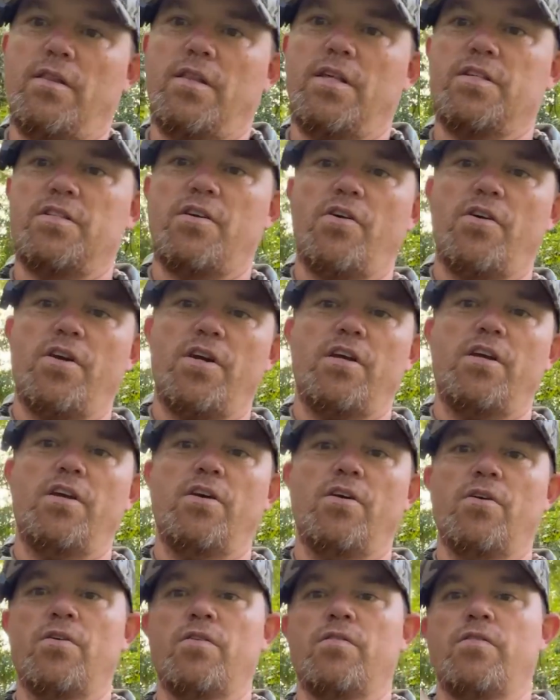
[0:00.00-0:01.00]
This area
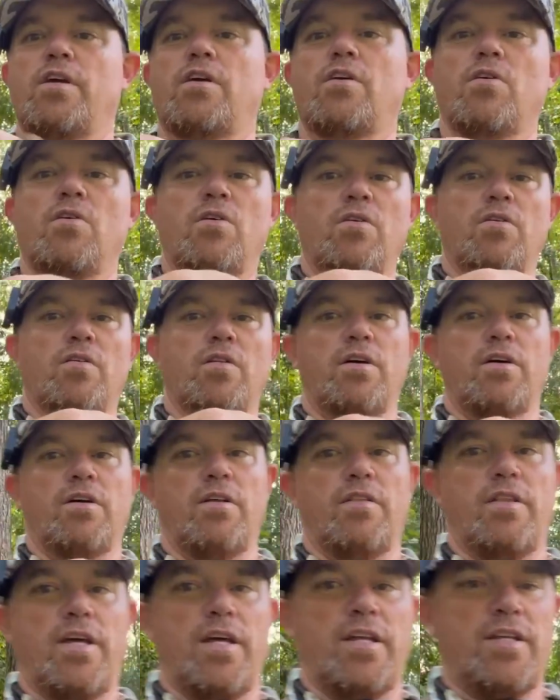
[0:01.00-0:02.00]
here, they call
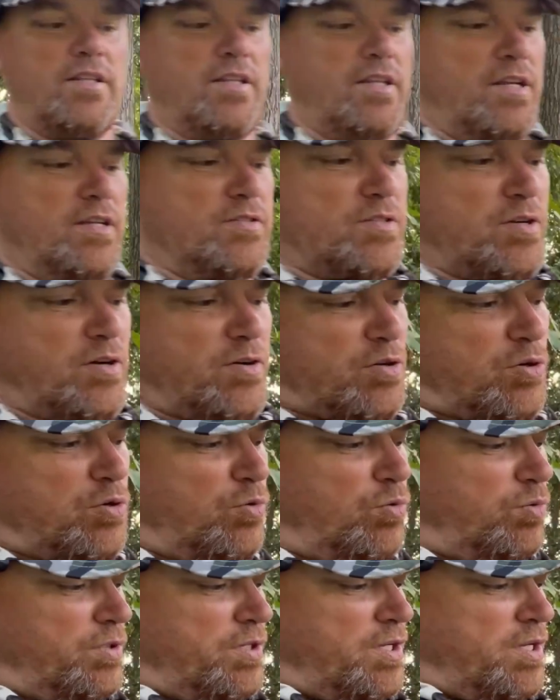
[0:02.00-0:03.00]
that is their
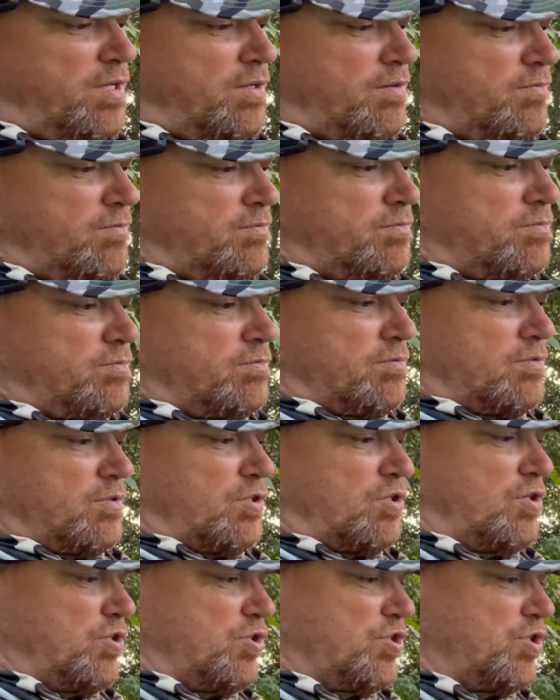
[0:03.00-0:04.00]
cooling
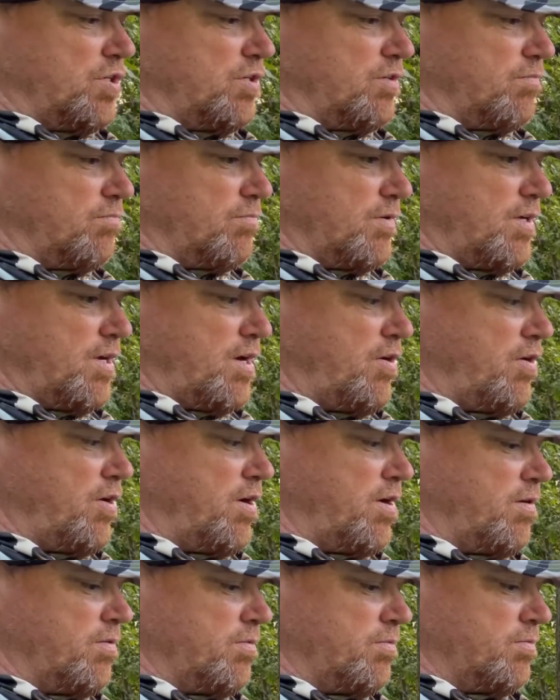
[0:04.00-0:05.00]
cushion
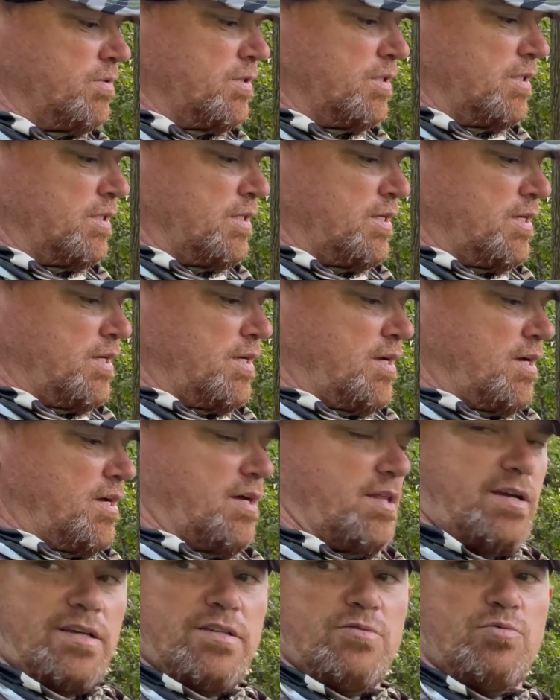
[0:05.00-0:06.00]
area.
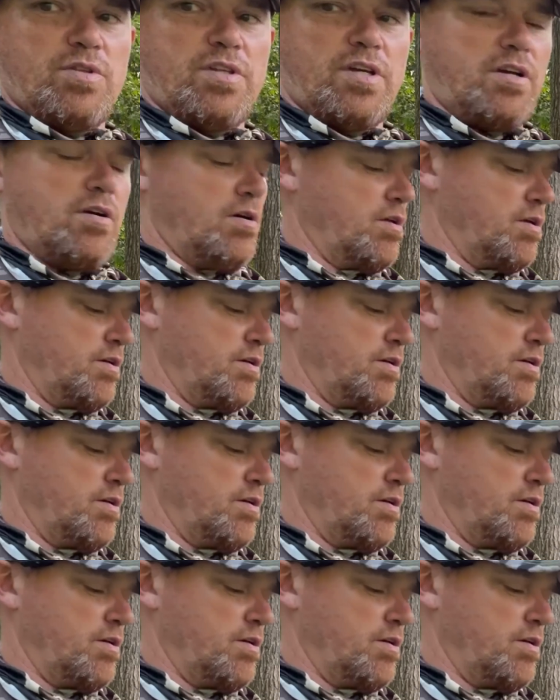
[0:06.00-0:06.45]
I think that's what they call